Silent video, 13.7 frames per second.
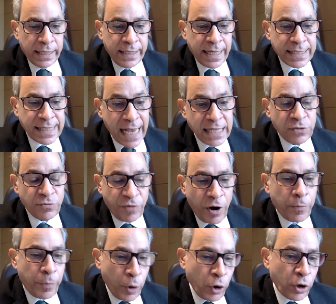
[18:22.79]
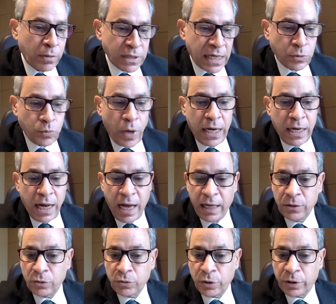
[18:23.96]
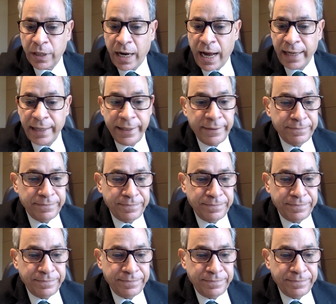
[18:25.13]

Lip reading: the size of our programs as well, Dr. Ali.